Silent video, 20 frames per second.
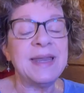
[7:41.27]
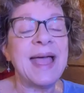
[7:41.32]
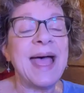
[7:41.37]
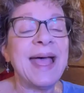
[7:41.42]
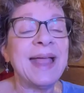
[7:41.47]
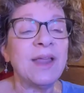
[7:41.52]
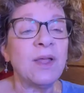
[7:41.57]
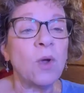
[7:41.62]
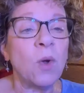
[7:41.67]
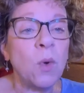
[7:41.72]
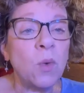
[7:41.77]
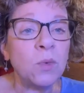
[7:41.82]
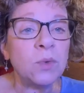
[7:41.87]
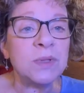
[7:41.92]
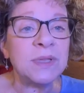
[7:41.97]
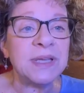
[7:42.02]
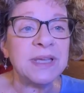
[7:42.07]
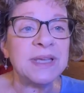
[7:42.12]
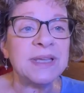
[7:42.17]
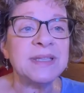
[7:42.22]
Not
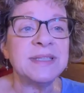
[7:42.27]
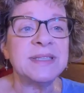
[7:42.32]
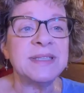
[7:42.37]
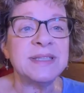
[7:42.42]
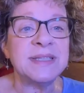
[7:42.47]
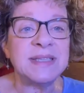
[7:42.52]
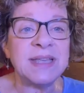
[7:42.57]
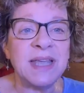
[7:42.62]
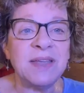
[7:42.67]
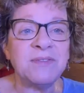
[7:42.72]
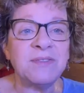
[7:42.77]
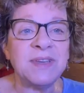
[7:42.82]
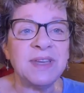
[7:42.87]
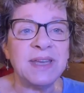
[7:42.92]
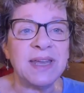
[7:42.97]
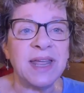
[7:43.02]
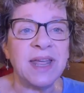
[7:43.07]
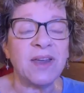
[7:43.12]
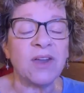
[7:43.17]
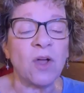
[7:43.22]
only is the safety
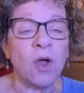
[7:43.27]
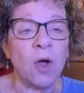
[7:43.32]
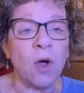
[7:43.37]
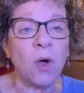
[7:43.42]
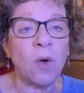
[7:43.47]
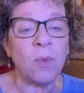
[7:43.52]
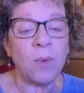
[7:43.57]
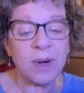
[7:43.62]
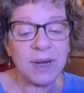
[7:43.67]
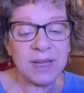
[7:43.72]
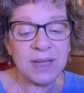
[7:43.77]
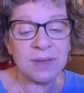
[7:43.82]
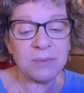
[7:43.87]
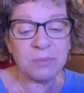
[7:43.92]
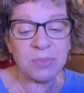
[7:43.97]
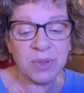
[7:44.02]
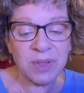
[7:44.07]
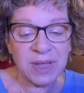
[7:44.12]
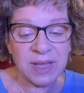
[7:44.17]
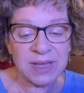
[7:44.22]
net already
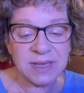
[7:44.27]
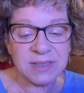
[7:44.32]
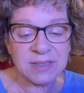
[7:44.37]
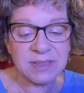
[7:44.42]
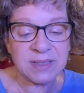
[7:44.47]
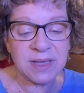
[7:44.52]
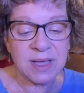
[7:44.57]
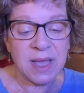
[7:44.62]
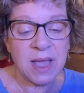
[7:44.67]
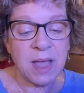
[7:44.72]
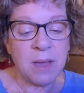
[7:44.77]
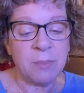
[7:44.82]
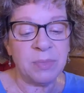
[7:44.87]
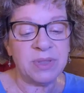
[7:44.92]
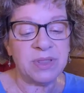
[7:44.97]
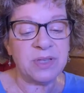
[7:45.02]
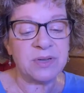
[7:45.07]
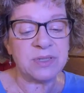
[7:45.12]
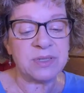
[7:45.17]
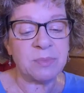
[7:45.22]
in place,
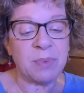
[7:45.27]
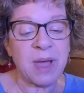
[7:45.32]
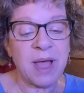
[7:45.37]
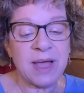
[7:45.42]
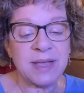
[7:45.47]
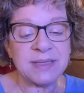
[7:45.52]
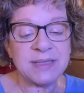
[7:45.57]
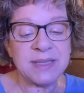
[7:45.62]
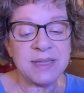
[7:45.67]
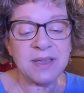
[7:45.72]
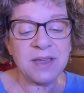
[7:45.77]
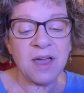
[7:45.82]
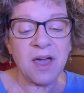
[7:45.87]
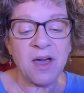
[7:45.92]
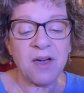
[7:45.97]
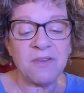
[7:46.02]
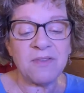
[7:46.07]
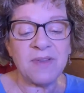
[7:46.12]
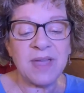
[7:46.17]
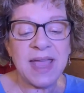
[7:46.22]
but there's a posse
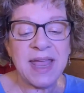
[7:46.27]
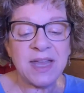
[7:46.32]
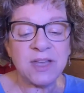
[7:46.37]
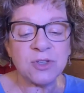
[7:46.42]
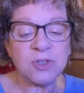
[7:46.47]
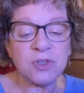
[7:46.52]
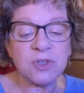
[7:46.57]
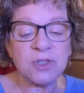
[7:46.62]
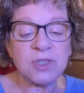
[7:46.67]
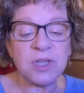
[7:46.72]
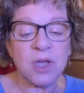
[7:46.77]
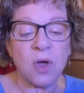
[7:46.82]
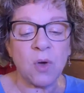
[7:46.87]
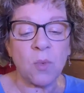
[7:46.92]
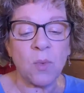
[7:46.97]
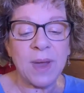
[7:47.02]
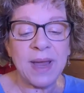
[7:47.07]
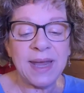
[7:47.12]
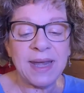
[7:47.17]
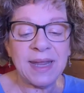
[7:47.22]
of angels
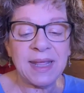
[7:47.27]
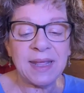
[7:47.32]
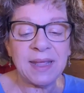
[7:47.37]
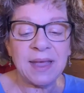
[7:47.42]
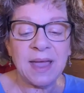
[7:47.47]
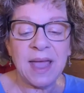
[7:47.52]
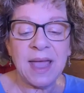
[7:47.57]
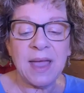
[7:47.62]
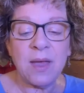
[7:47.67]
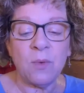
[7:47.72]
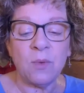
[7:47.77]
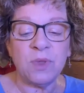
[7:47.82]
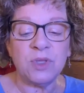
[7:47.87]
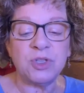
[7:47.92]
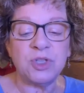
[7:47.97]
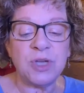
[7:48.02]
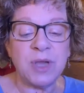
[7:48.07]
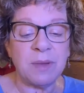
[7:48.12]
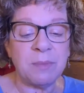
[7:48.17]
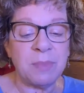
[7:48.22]
awaiting with
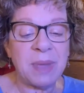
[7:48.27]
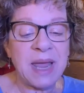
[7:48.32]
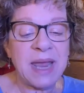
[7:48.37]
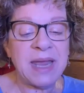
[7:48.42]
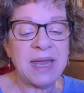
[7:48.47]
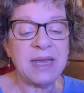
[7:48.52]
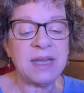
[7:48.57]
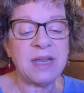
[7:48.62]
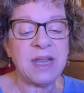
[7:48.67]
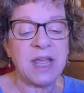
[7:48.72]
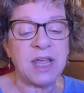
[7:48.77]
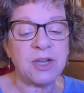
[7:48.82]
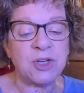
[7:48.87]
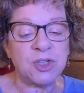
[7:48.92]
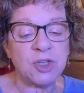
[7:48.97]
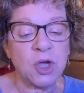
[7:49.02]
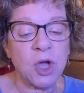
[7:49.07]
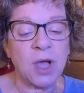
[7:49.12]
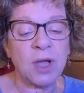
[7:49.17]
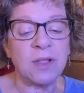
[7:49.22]
champagne and
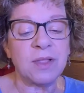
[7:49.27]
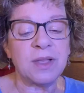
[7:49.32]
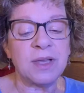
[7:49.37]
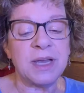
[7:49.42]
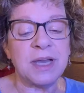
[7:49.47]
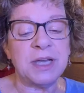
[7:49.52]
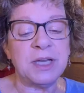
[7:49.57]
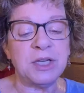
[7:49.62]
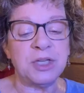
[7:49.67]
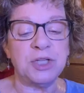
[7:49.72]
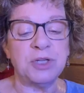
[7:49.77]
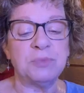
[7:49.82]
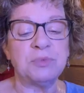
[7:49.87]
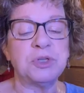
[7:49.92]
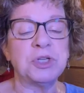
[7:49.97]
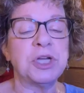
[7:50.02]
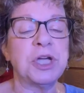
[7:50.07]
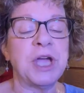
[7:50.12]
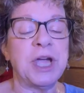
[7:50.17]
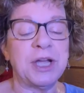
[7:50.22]
chocolate and
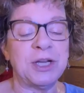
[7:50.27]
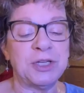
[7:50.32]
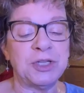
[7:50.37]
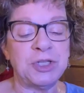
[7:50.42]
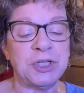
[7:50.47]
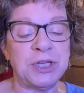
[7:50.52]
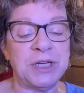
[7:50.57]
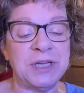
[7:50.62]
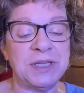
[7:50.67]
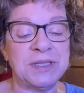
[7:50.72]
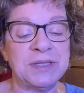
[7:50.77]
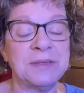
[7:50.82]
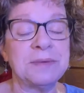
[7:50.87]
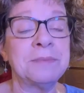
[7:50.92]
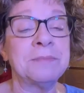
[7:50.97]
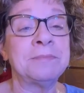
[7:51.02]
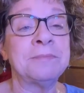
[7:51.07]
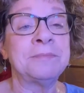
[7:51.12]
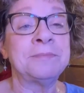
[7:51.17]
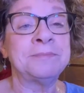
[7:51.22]
Egyptian cotton sheets.
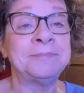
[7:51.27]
